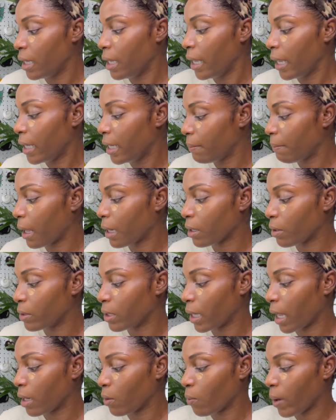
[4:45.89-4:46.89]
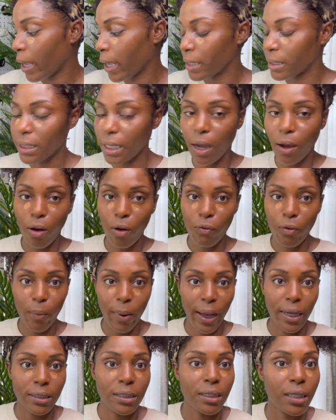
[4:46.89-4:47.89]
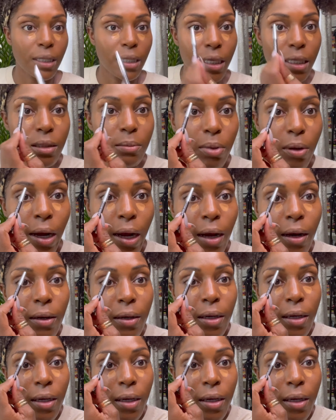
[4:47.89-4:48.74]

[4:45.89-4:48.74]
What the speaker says: And in my learning how to wax, I overwax this brow,